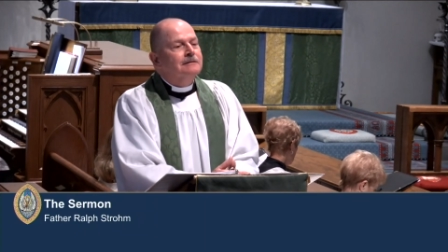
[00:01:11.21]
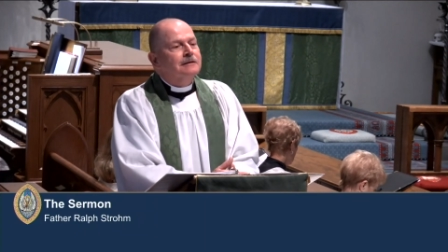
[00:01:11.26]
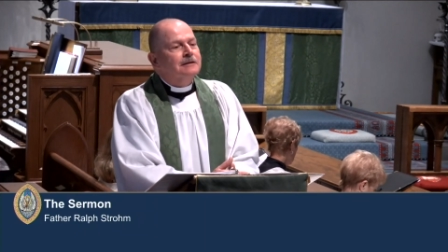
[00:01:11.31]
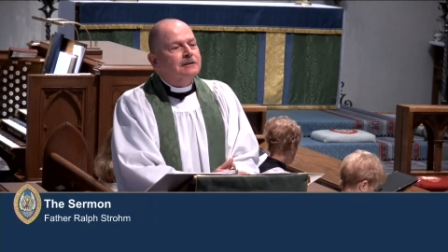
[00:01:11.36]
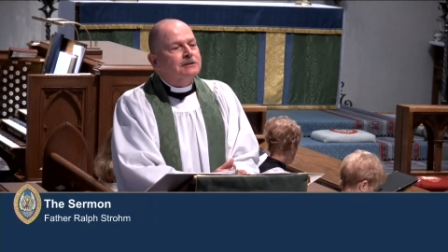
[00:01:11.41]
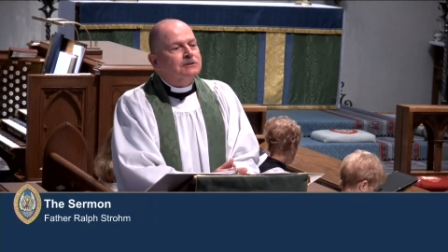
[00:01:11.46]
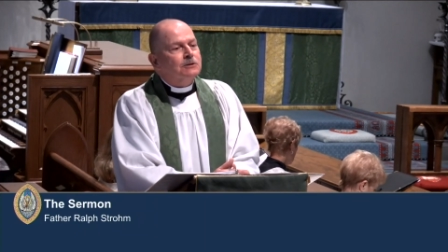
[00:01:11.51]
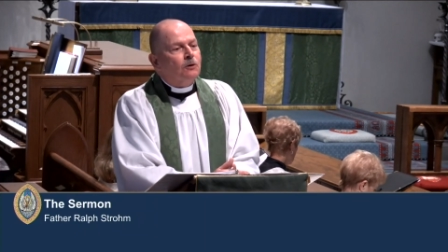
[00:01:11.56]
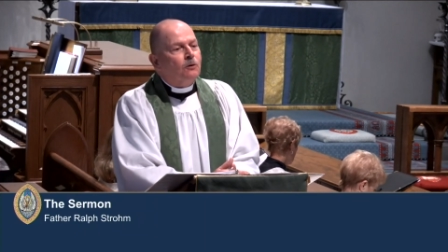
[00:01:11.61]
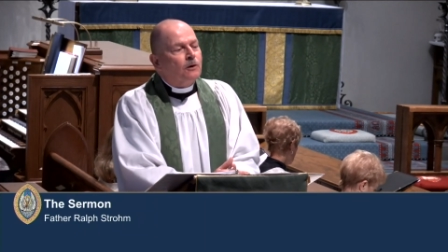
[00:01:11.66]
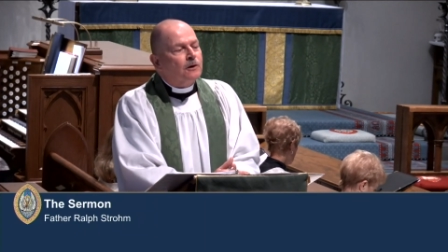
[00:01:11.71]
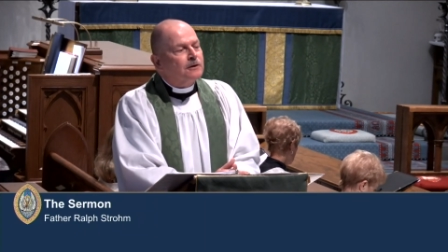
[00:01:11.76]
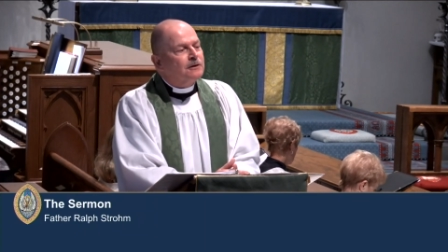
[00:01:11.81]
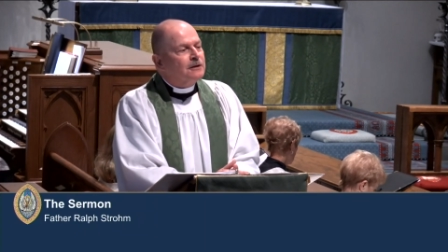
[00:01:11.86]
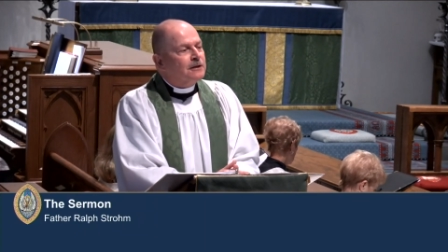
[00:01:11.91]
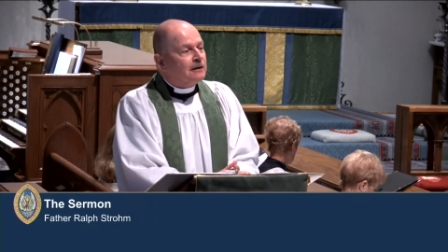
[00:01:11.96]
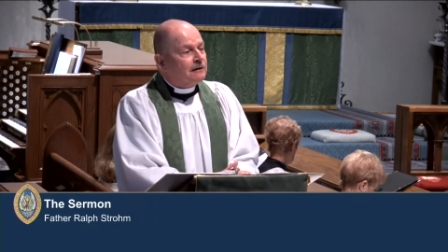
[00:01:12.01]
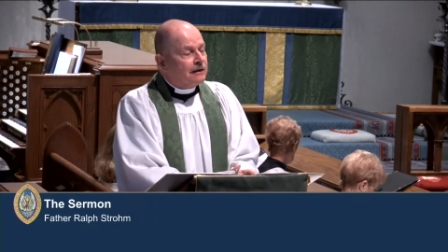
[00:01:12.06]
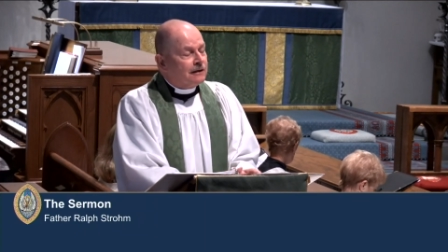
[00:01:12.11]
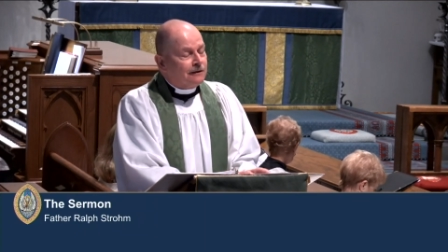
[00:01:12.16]
It's
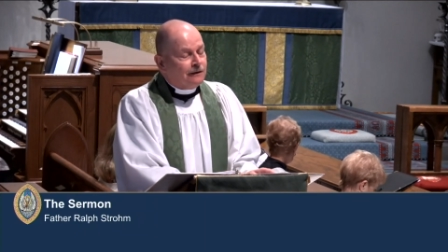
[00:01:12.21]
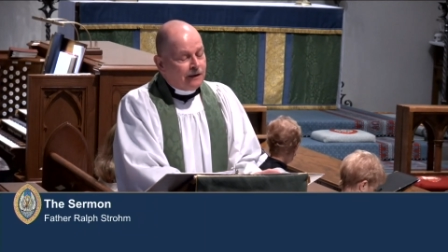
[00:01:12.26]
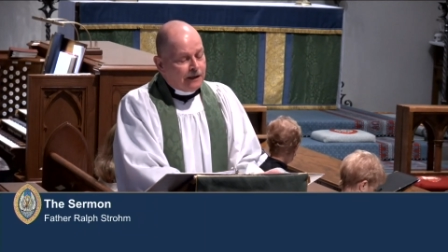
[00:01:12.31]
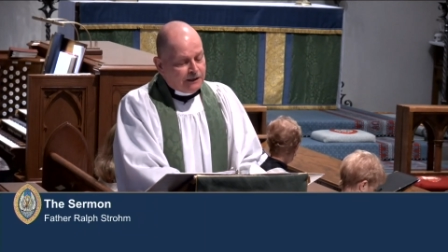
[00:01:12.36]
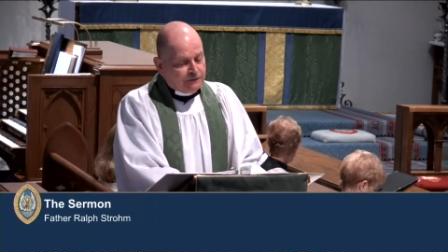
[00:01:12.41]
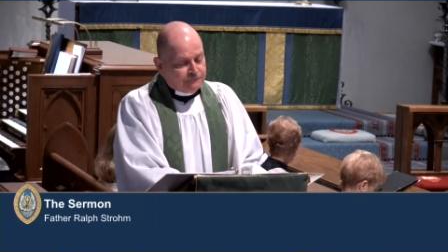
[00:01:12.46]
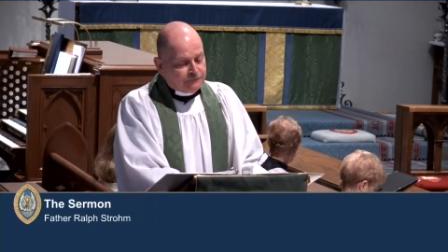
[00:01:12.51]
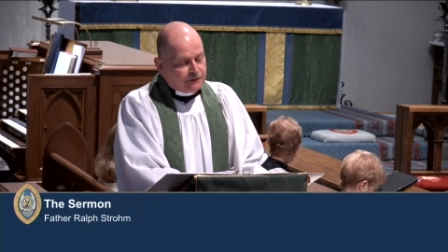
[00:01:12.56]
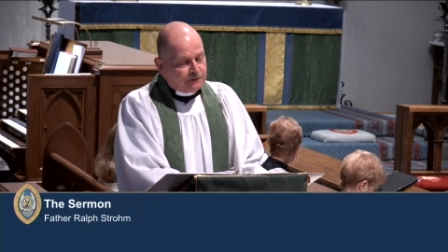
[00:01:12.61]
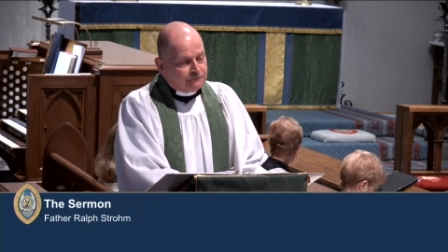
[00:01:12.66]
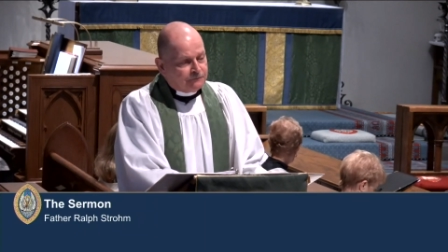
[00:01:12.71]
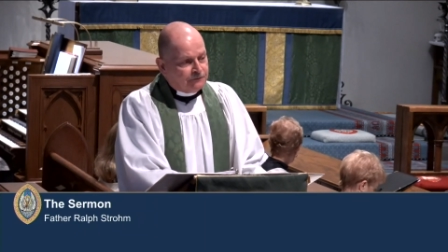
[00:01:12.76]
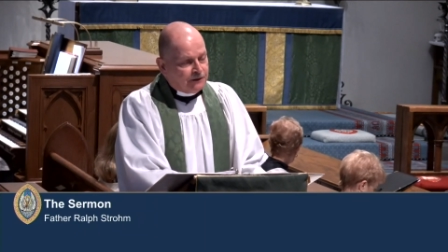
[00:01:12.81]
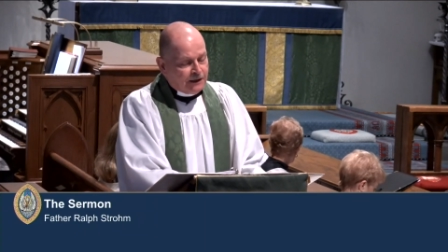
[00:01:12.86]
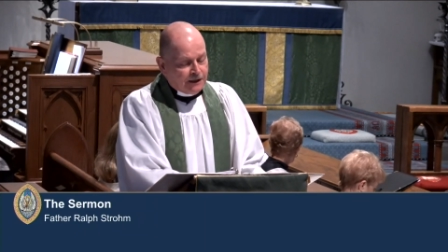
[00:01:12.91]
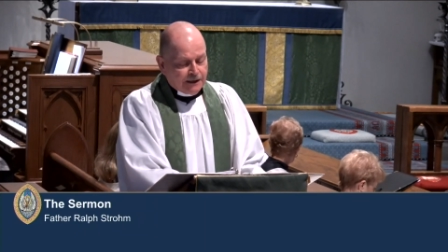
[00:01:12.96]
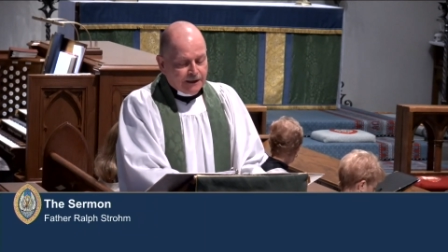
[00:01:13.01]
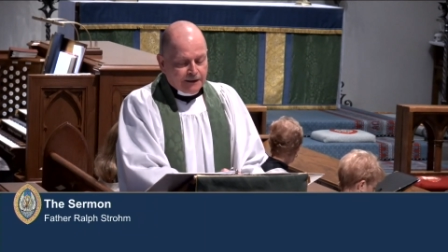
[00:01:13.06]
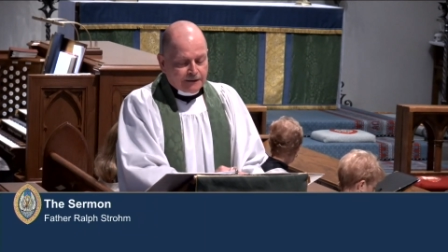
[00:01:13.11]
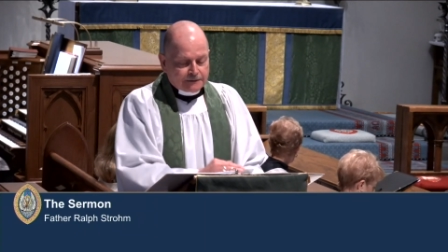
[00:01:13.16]
ordinary life, in
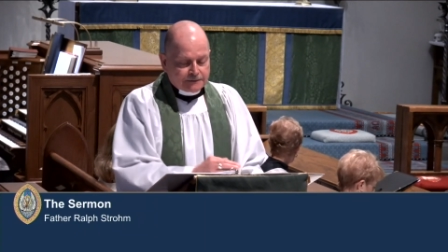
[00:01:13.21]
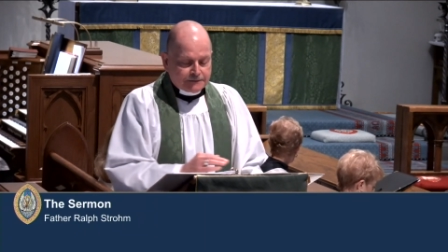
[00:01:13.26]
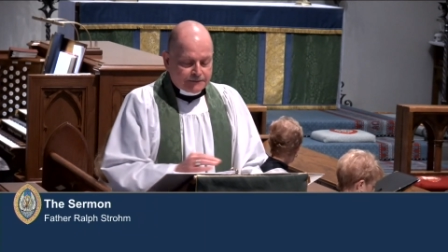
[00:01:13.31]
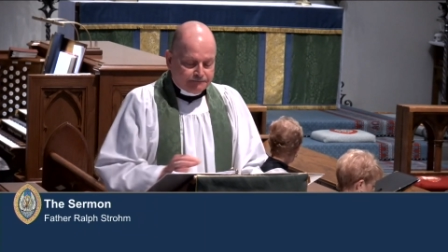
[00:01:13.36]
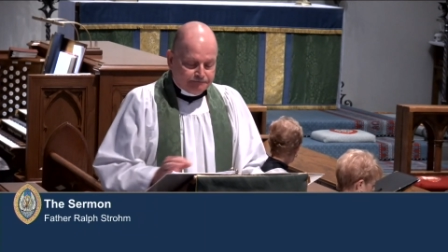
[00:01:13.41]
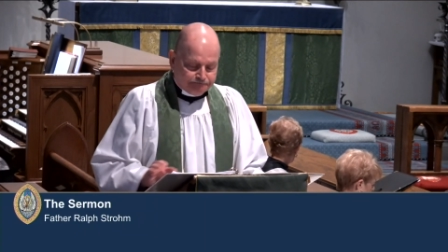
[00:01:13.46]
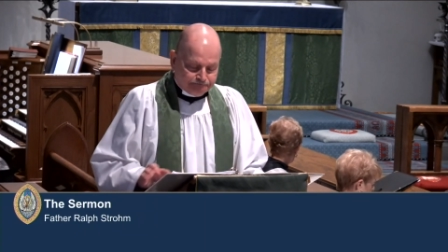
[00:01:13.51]
fact.